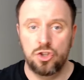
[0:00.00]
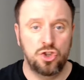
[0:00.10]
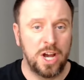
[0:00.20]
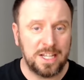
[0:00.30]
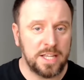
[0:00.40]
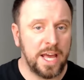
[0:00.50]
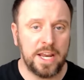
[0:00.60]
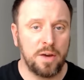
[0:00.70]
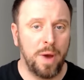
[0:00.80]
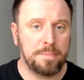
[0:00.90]
Just
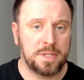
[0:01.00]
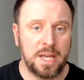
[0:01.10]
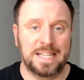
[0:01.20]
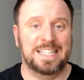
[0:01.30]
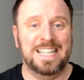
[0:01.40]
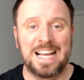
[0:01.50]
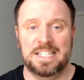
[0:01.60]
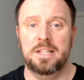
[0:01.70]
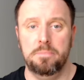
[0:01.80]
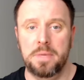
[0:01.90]
getting a website
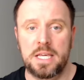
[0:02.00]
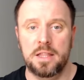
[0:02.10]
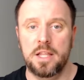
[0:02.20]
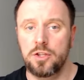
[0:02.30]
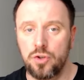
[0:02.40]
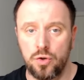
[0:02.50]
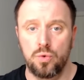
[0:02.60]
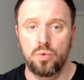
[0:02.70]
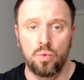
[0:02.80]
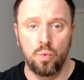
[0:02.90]
doesn't mean that
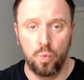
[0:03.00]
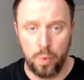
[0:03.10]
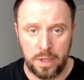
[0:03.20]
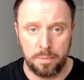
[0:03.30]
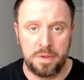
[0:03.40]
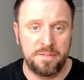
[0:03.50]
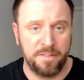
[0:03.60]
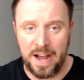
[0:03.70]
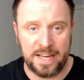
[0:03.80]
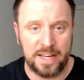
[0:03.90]
you will be
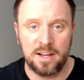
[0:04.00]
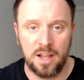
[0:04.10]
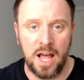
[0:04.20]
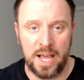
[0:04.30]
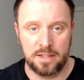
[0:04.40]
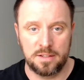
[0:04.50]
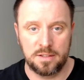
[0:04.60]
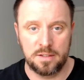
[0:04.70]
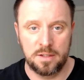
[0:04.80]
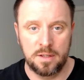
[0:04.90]
finding
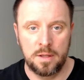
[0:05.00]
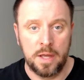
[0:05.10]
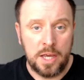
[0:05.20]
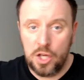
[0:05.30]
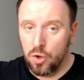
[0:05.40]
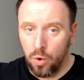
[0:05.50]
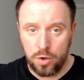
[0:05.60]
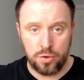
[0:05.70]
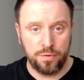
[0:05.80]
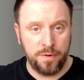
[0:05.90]
clients in
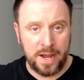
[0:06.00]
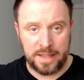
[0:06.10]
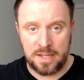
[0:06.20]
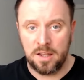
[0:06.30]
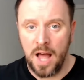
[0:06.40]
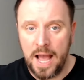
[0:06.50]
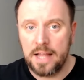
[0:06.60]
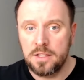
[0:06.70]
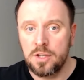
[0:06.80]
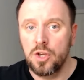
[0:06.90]
order to find
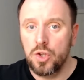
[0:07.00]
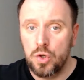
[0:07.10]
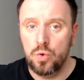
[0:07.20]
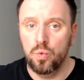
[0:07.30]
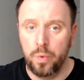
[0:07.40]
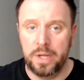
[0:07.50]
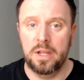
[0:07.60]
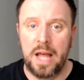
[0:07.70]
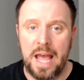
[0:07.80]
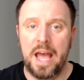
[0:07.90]
clients, you
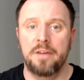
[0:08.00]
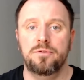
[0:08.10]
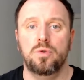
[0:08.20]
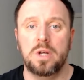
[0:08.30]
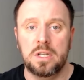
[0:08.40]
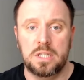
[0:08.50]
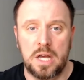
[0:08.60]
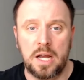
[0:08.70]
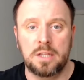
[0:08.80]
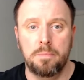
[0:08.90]
will have to
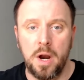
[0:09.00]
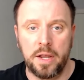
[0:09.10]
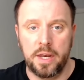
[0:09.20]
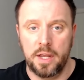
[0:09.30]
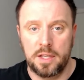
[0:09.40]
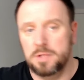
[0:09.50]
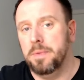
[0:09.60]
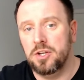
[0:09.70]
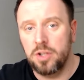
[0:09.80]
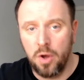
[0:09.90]
conduct marketing,
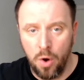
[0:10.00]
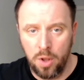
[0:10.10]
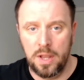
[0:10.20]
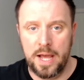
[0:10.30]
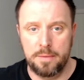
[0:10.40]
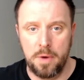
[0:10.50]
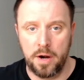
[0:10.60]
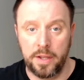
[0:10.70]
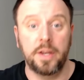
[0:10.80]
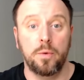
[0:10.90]
especially online
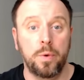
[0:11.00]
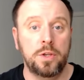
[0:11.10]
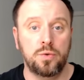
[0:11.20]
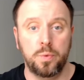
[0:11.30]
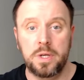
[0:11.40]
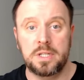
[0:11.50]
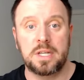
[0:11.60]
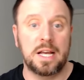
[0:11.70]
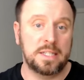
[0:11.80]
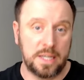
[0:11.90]
marketing, which we
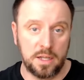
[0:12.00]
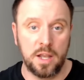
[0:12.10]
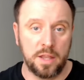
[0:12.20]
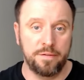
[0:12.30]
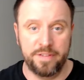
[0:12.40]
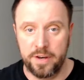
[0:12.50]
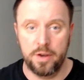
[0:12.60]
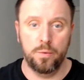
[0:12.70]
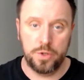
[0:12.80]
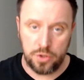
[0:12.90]
discuss in another
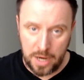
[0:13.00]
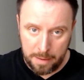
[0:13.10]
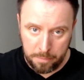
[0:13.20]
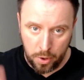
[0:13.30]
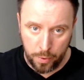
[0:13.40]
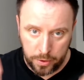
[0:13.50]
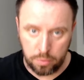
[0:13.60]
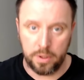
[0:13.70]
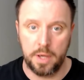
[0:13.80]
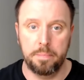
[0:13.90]
video, which I'm going to
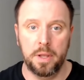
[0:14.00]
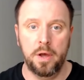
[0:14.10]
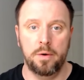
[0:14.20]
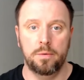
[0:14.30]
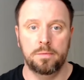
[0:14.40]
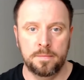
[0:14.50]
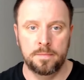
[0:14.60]
link below.